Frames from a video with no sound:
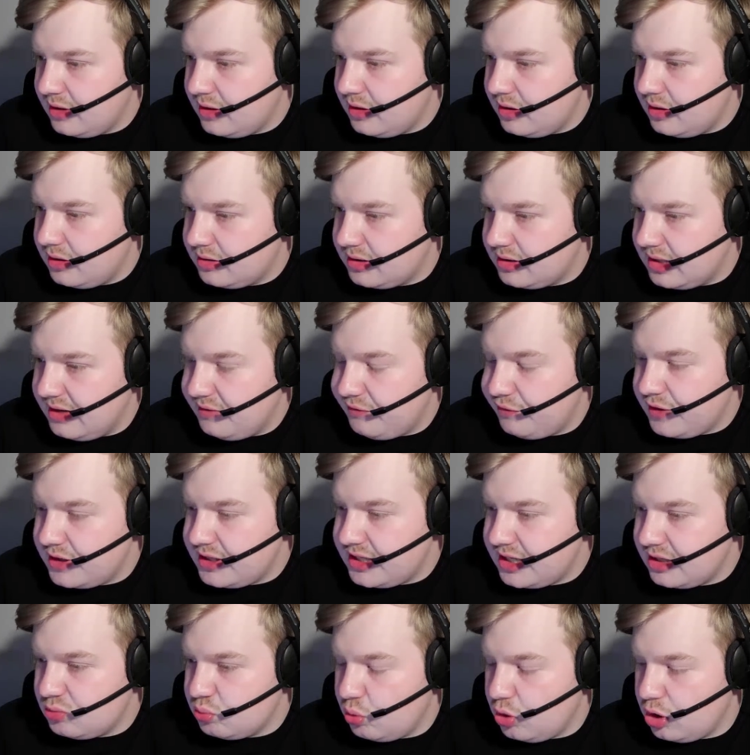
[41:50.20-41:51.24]
Delivery
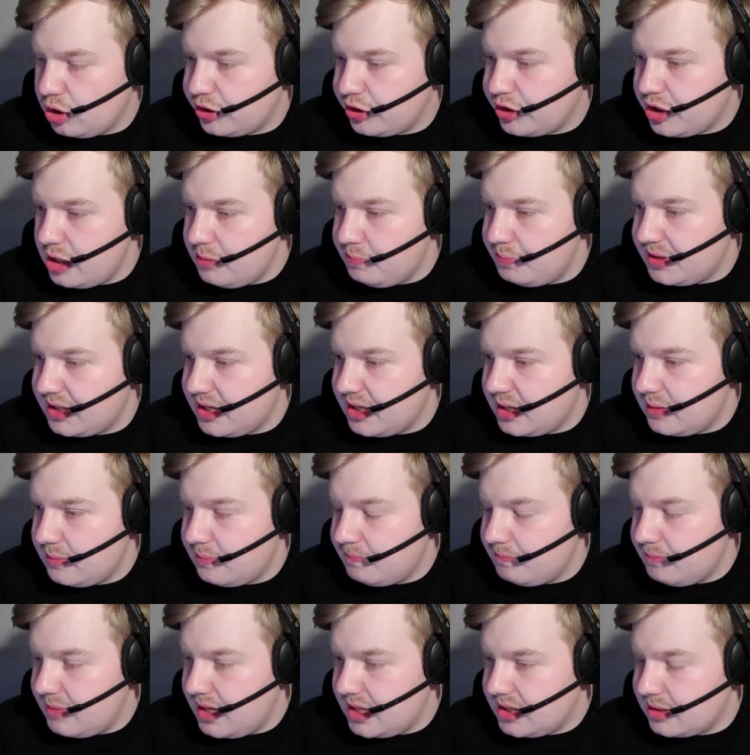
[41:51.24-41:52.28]
didn't work out, but they
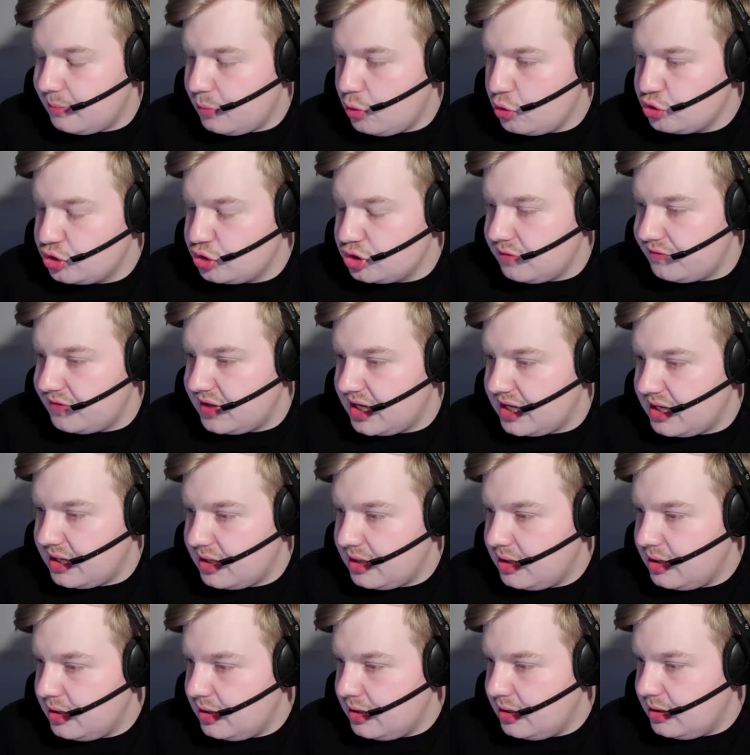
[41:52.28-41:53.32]
made the most of the
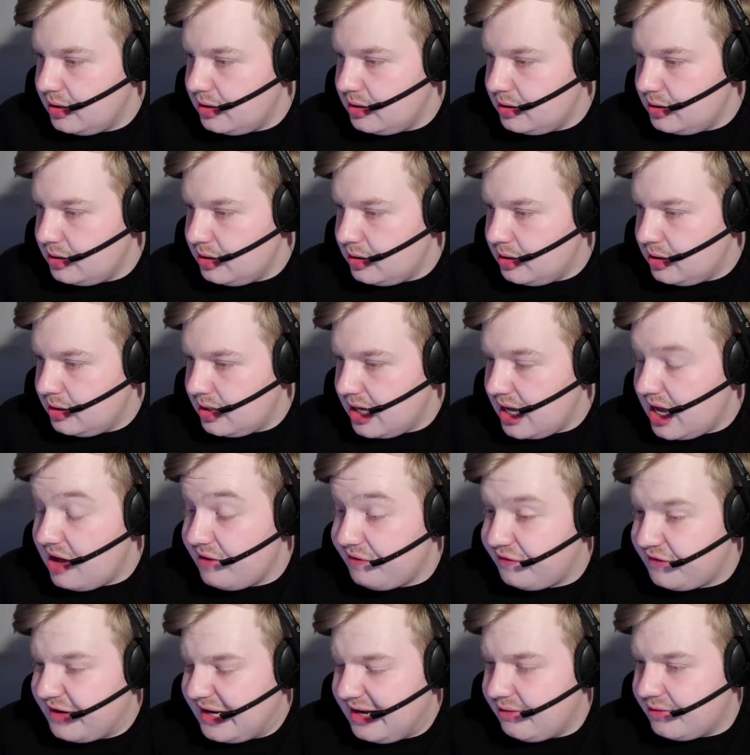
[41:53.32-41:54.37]

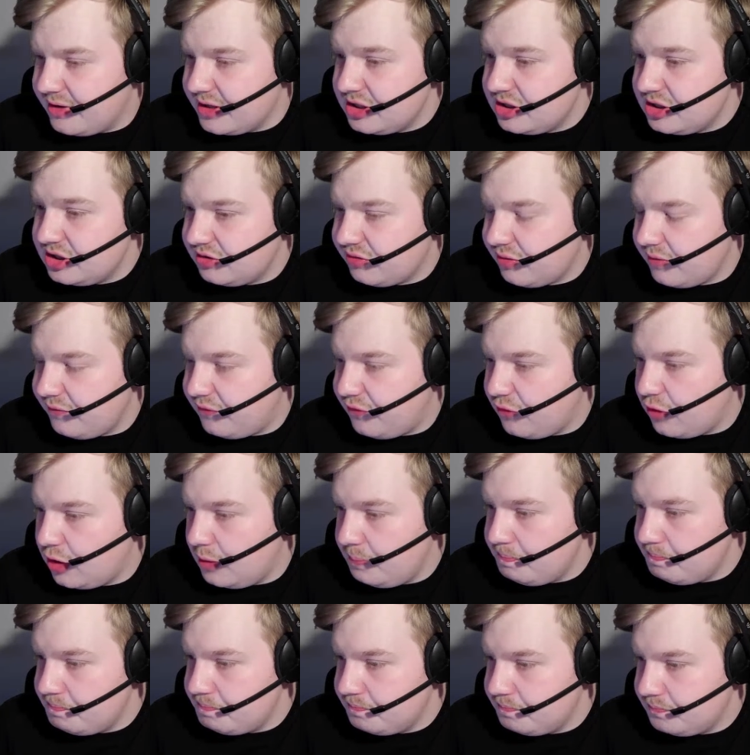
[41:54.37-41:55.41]
half clearance from
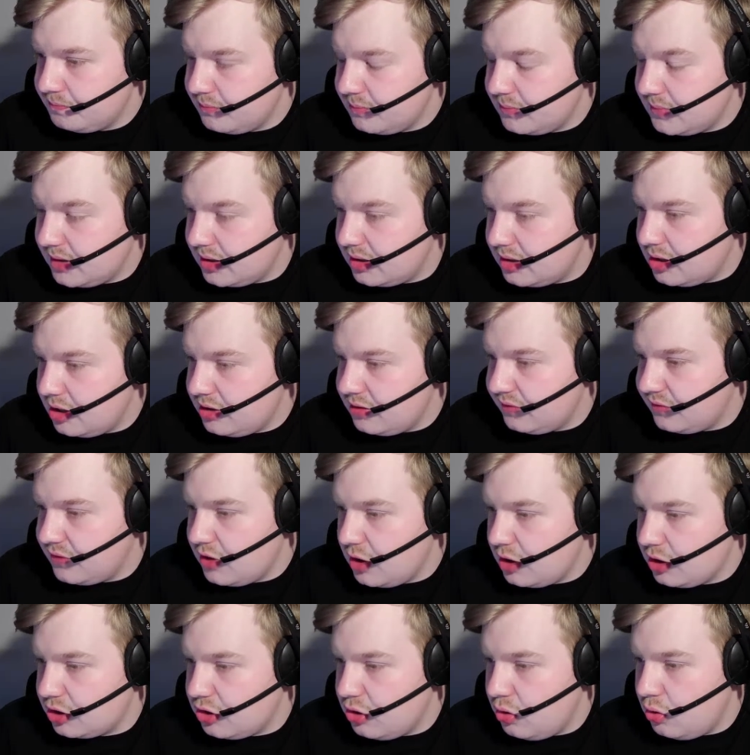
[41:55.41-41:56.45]
Fulham. Now they've got
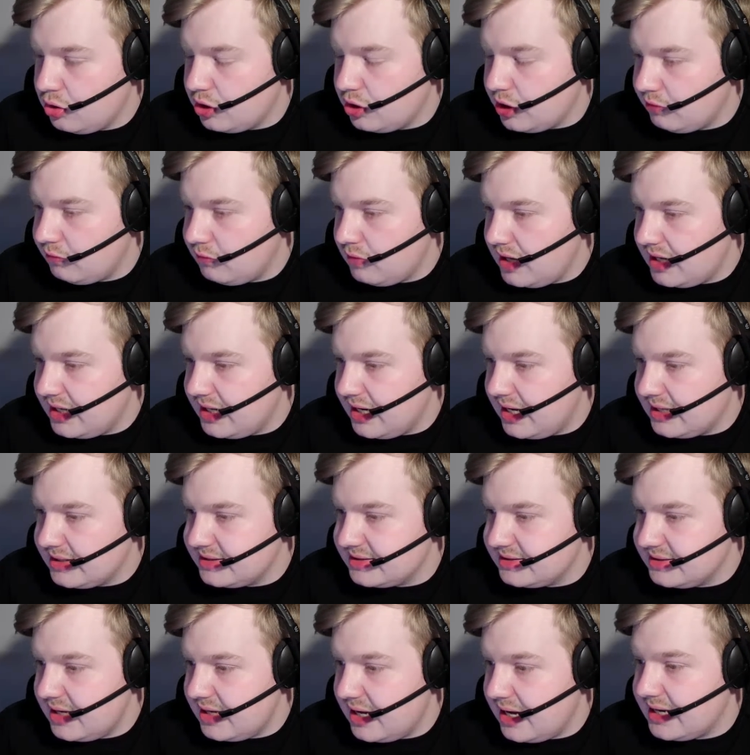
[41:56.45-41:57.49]
a corner. Right-hand
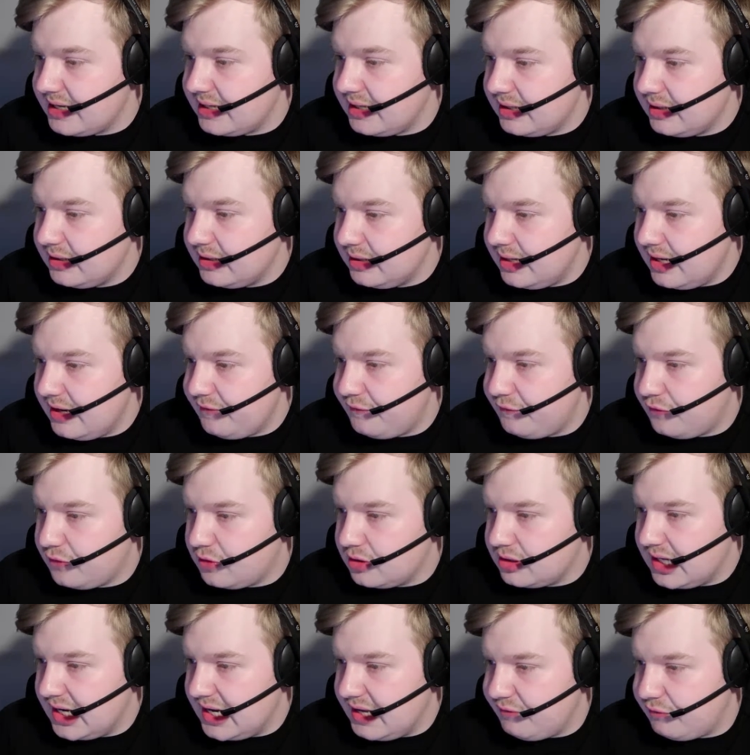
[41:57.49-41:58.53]
side. Left-footed
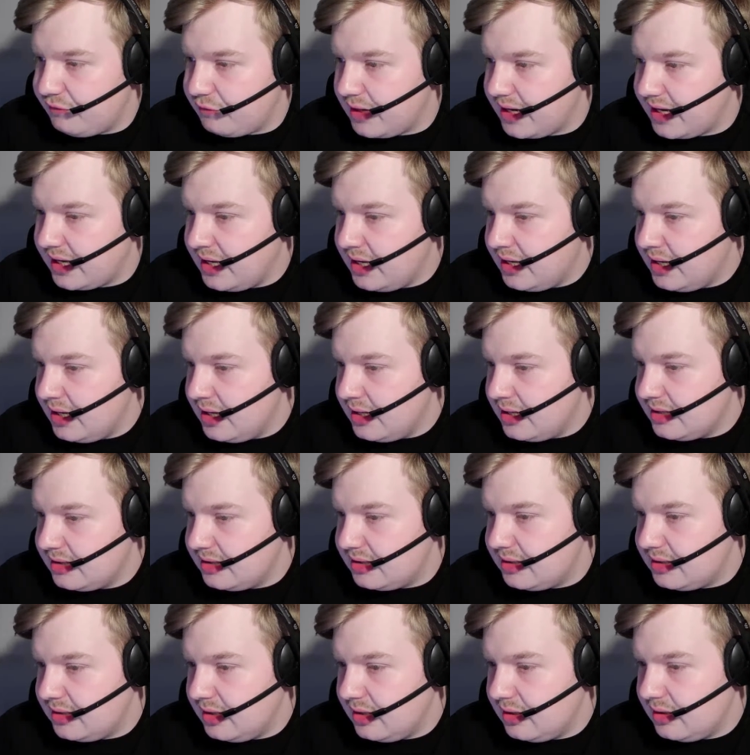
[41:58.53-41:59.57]
delivery.
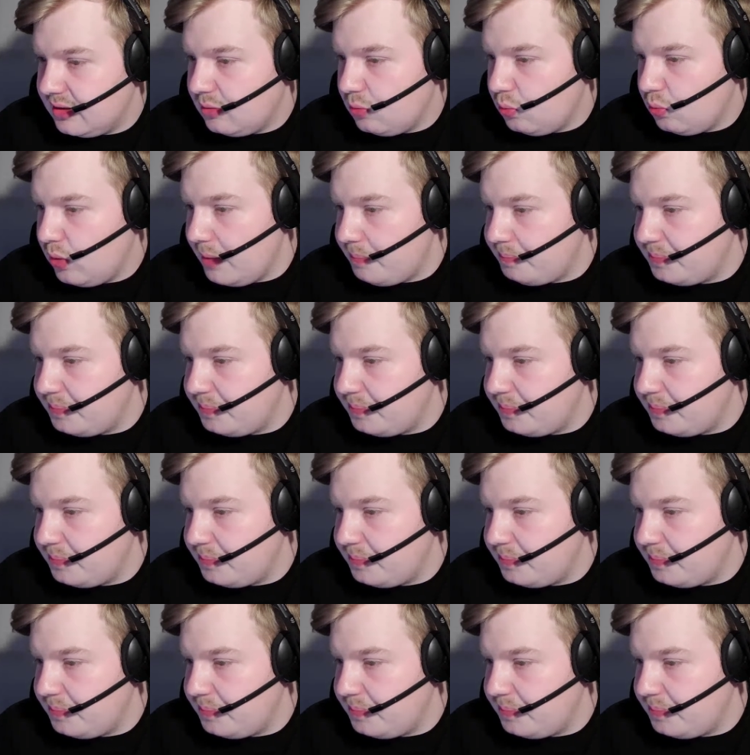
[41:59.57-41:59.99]
Whipped